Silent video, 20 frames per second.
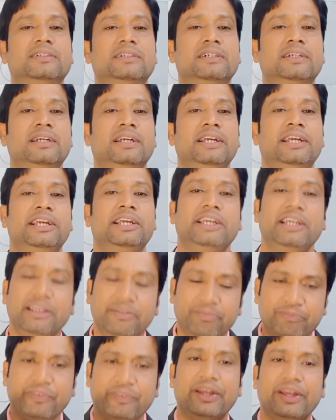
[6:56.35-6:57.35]
If
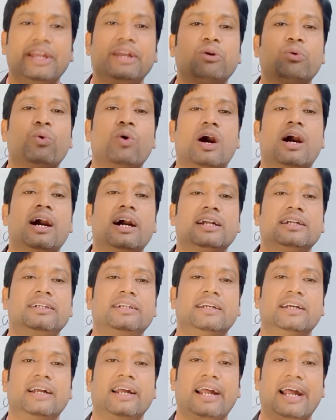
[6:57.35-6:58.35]
a word
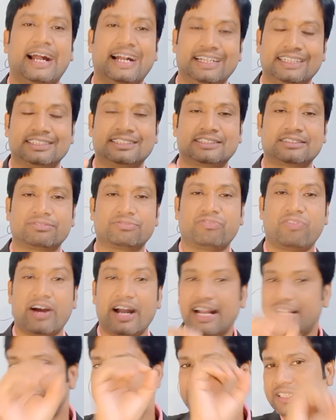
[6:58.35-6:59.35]
has five
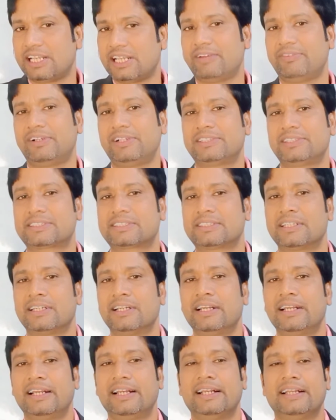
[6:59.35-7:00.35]
syllables,
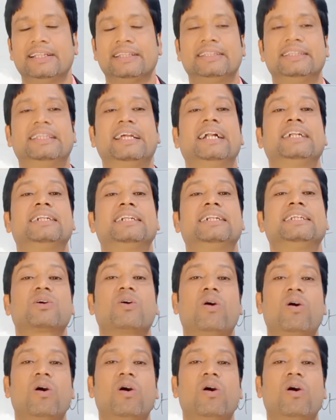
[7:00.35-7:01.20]
that is called